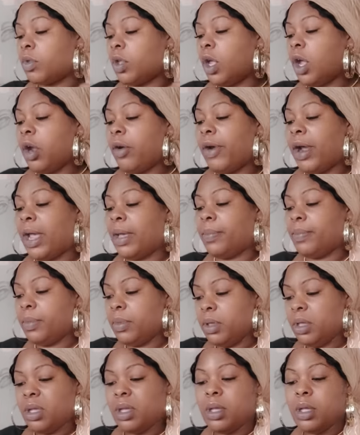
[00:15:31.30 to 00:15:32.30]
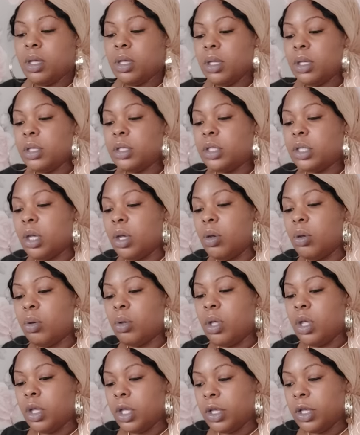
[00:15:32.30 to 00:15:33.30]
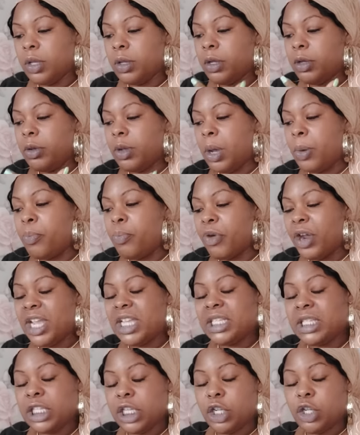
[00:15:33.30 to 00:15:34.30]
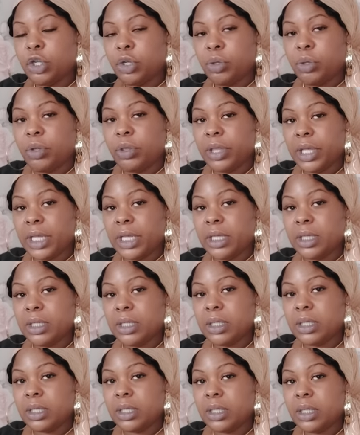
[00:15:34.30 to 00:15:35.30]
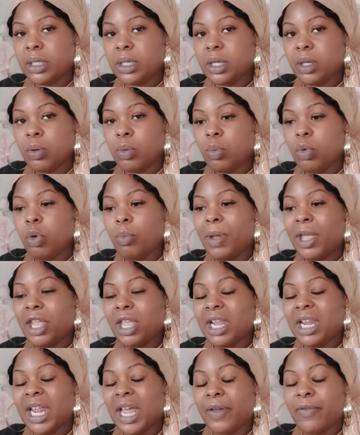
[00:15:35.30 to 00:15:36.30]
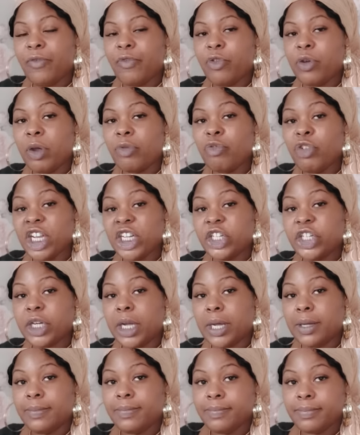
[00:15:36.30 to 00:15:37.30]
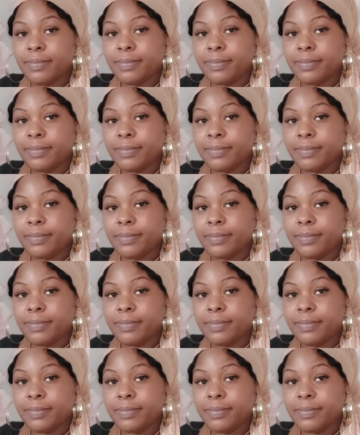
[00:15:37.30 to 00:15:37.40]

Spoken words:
All right. So embracing new things will make your life richer.